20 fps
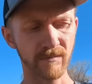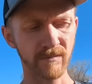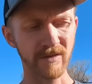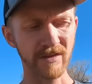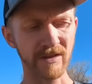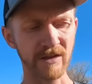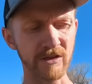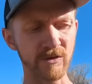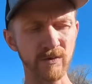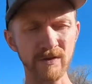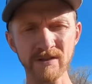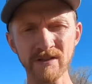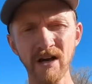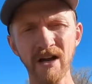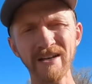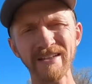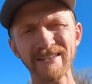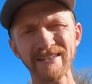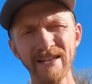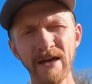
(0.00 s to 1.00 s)
This was
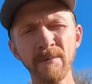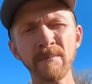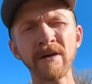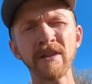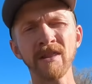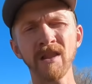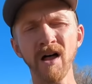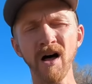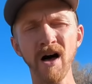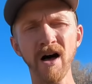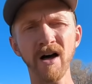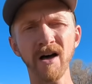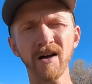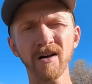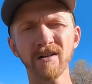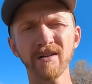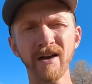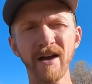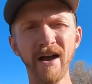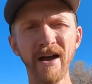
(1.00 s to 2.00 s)
not a lemon law
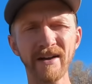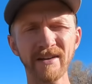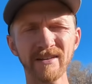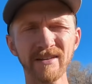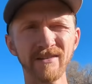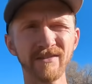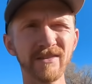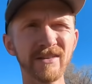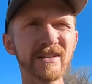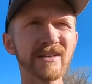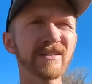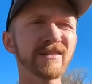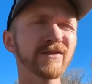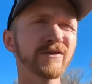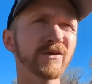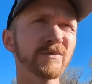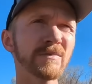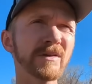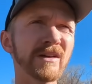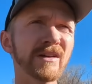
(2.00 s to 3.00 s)
activity
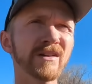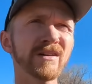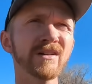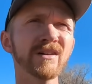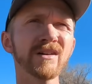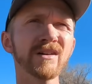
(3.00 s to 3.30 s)
for me